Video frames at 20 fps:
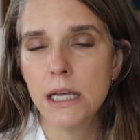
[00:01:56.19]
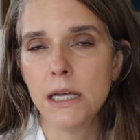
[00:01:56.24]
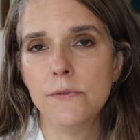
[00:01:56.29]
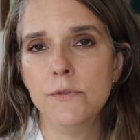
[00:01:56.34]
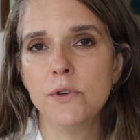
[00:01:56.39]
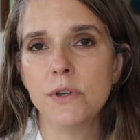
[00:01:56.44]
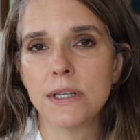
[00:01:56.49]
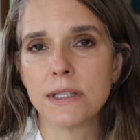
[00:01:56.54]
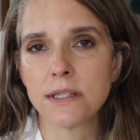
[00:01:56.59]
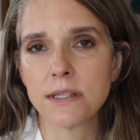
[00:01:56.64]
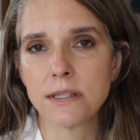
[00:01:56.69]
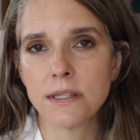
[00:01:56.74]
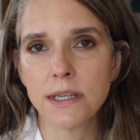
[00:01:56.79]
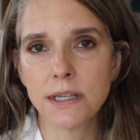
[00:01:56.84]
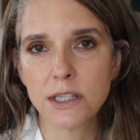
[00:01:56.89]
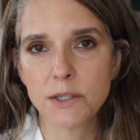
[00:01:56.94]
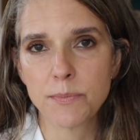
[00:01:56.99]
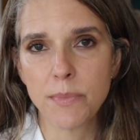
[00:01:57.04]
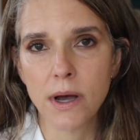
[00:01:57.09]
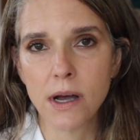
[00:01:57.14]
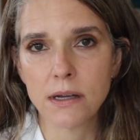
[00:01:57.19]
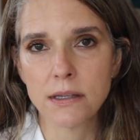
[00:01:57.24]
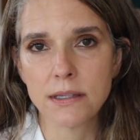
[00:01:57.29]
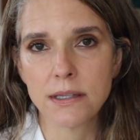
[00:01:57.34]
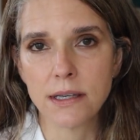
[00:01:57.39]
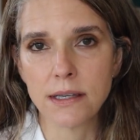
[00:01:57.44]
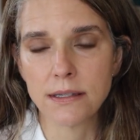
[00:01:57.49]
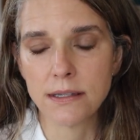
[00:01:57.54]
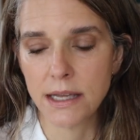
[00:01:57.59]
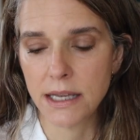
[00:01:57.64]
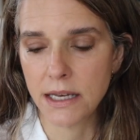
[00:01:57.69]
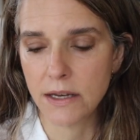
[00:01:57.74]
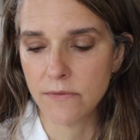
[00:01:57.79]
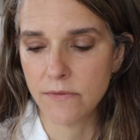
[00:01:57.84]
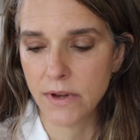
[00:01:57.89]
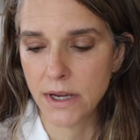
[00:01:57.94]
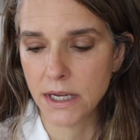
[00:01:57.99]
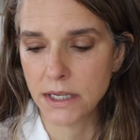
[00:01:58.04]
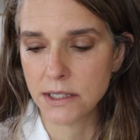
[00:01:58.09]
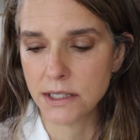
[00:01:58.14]
If you get six boxes in
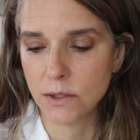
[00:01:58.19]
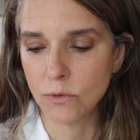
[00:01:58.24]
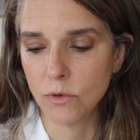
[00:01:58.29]
advance,